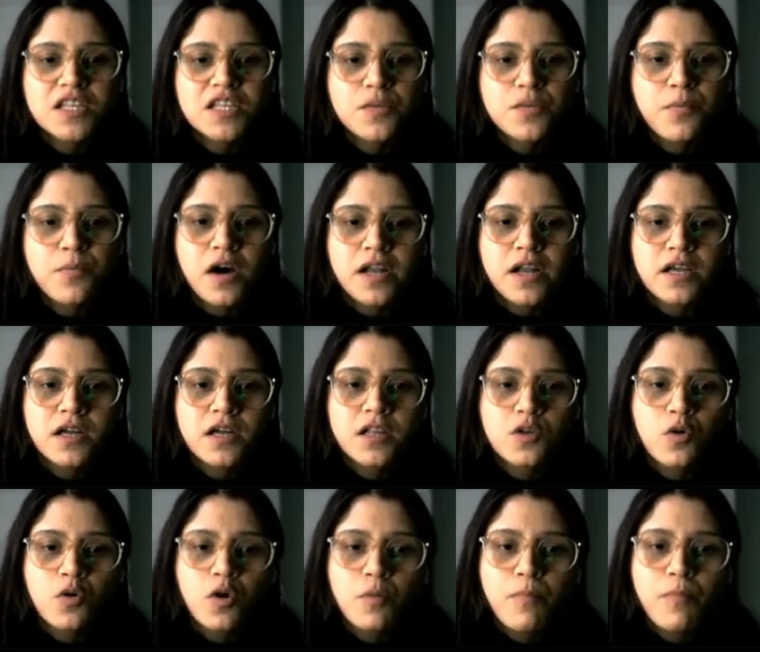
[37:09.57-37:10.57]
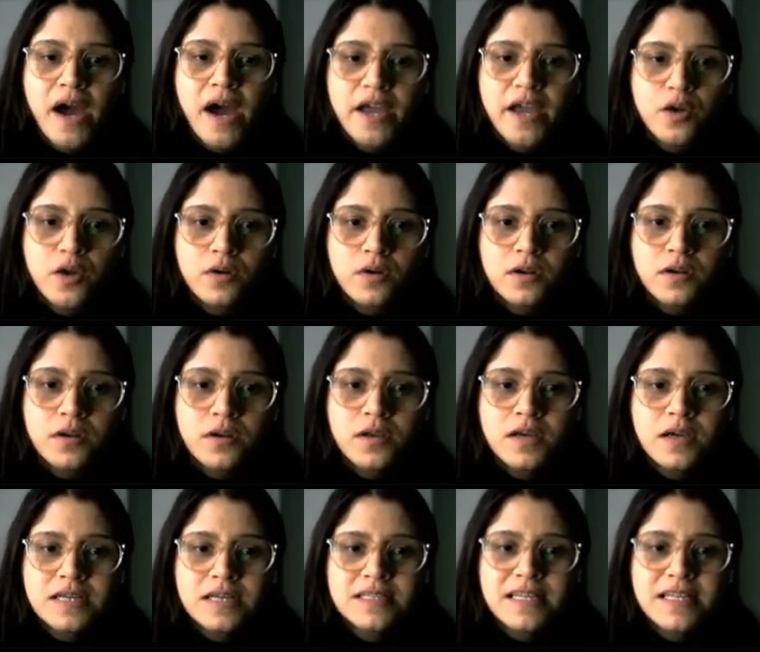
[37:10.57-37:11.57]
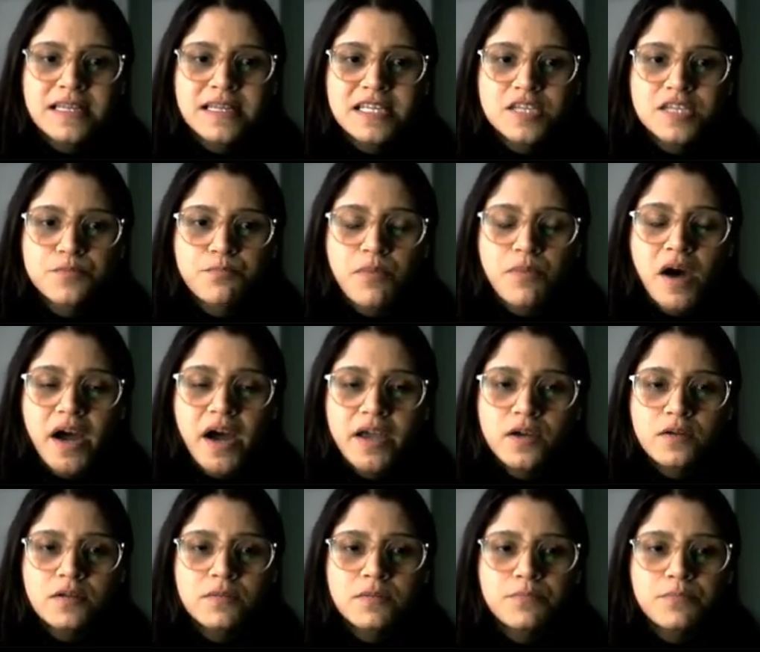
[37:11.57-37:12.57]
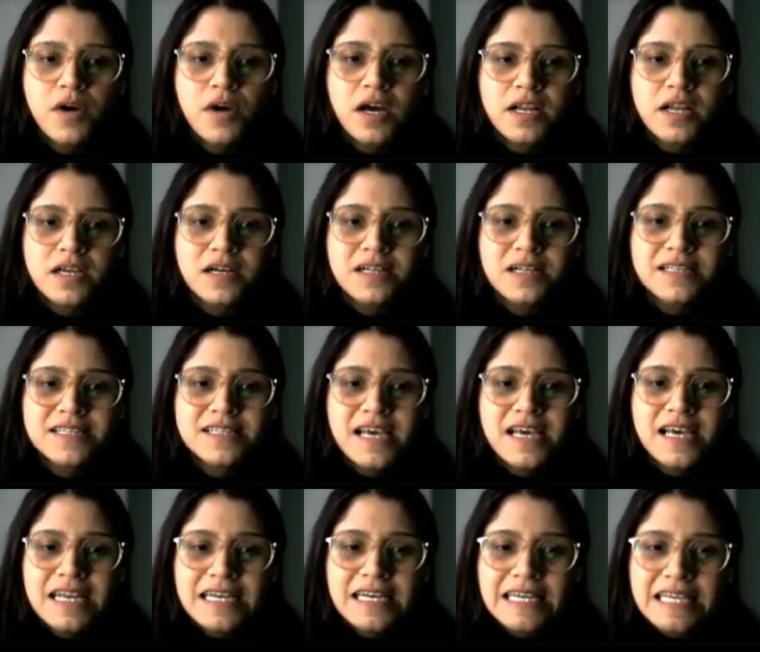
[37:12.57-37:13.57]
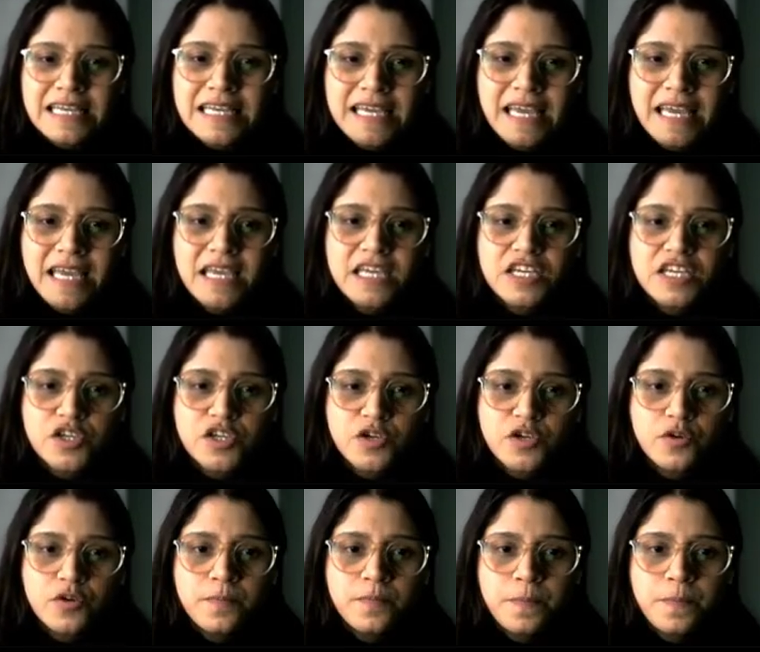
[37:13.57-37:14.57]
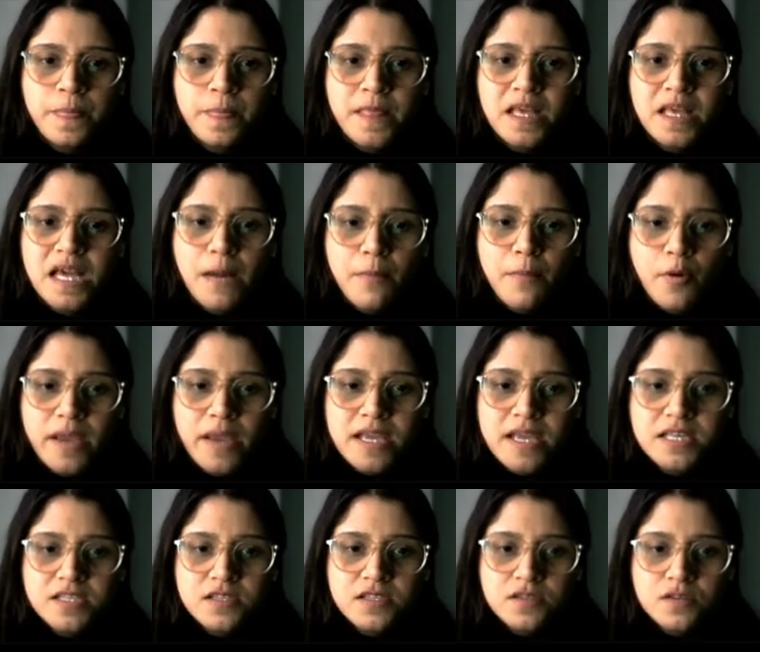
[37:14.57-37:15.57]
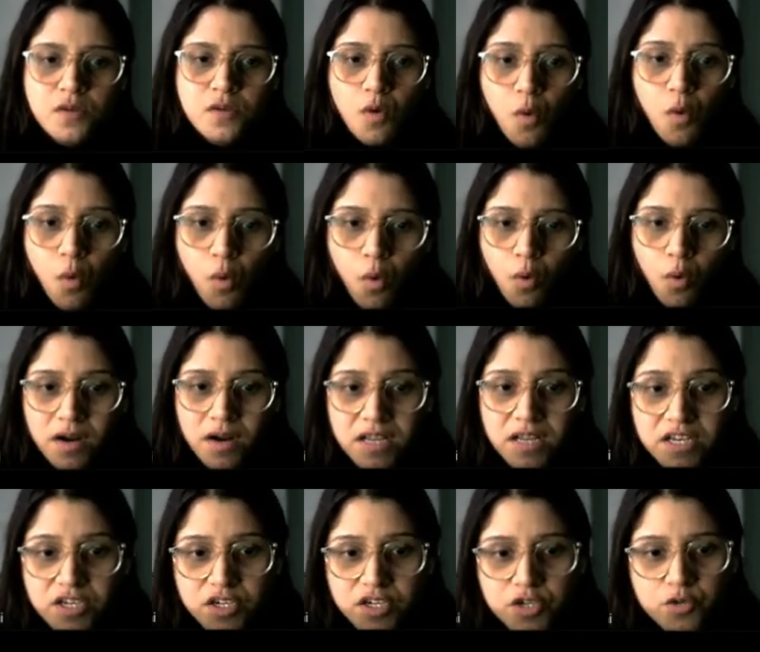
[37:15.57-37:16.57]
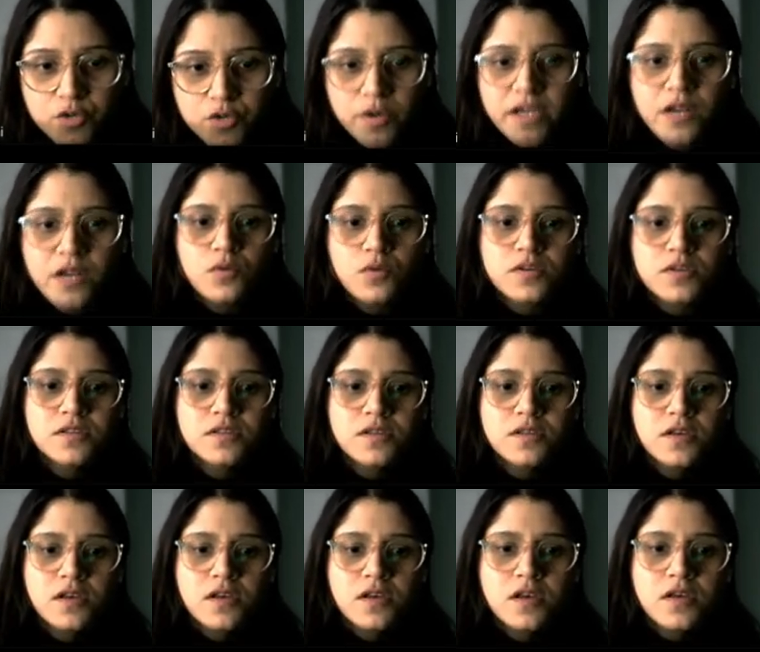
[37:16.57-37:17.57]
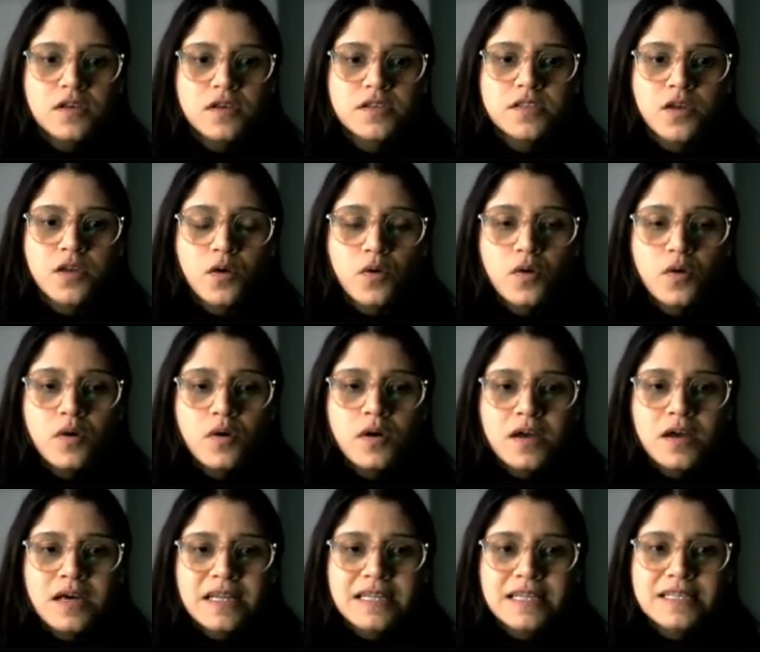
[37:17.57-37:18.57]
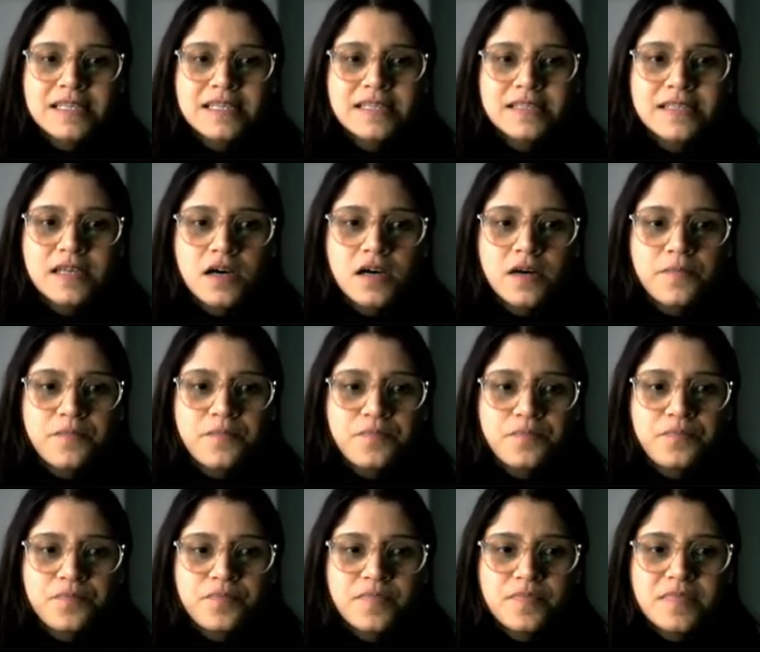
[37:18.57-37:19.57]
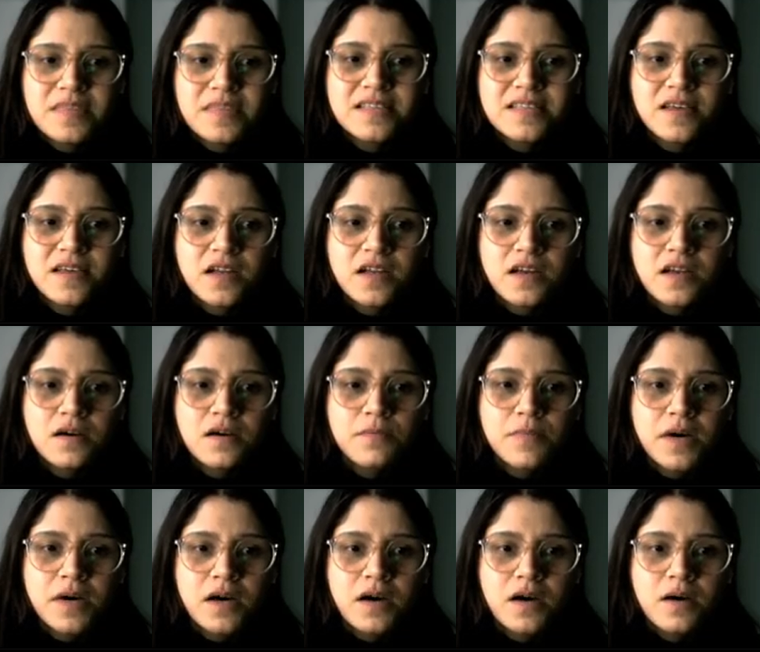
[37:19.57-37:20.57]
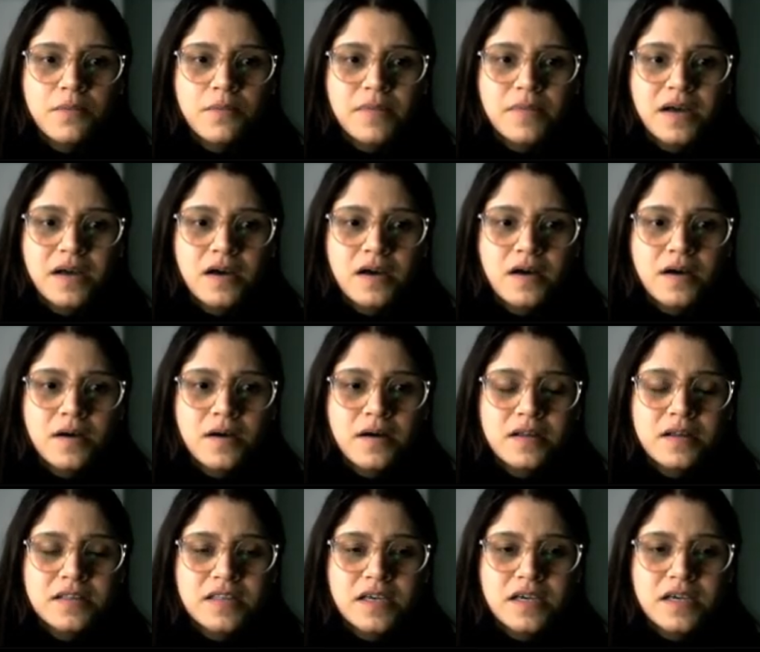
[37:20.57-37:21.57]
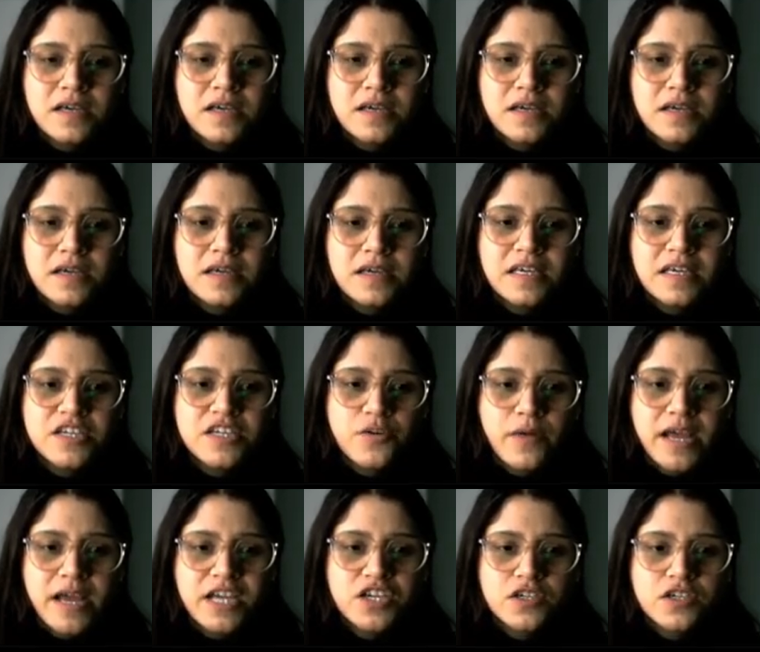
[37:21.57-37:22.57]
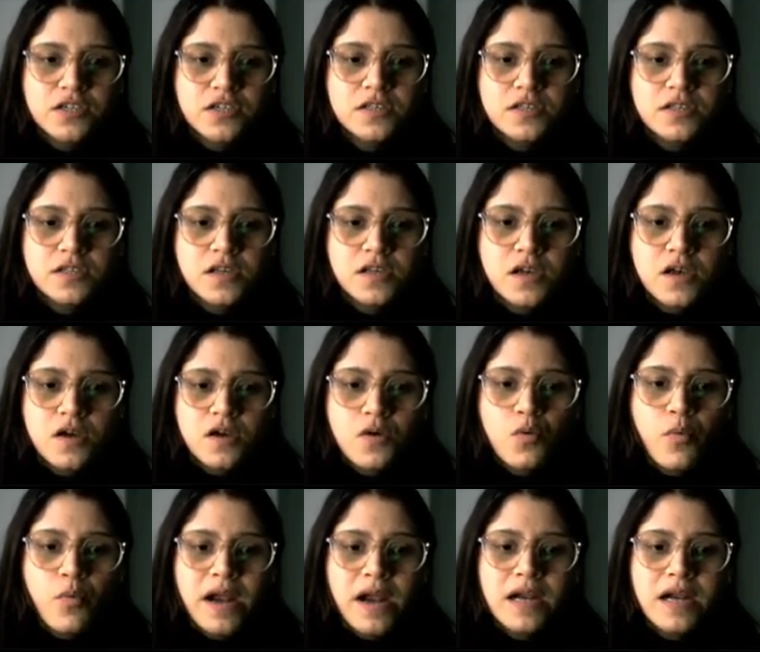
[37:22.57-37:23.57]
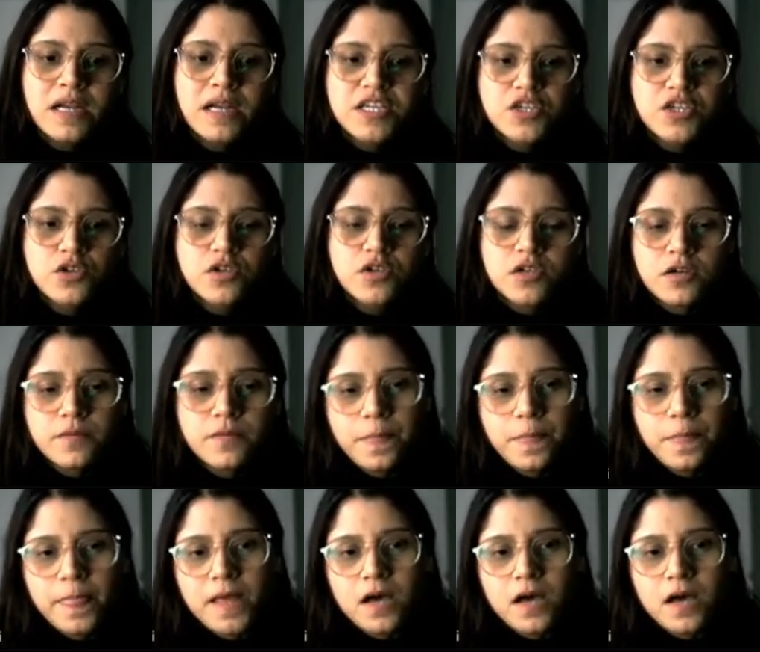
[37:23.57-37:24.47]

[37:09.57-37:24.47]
other particle called pion. Then this pion particles decay into gamma rays or neutrinos. So these are the interactions where lead to the